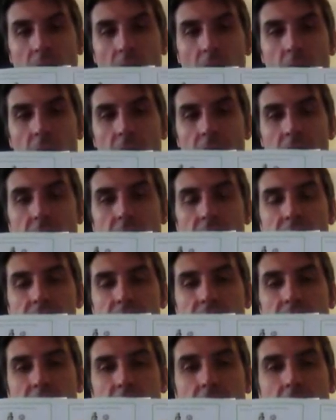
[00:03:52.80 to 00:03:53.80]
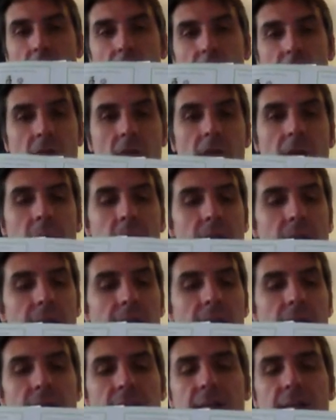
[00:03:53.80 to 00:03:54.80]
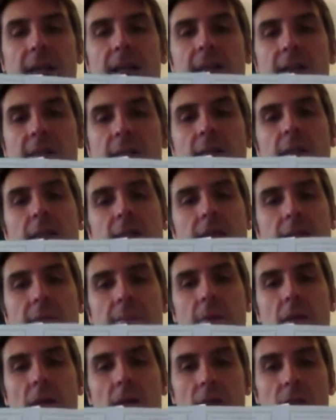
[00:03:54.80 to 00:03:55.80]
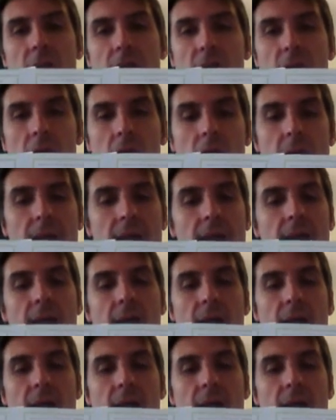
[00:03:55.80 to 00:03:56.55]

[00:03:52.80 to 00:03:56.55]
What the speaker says: Which one is the next part of the story? Well, the king's in the next part of the story.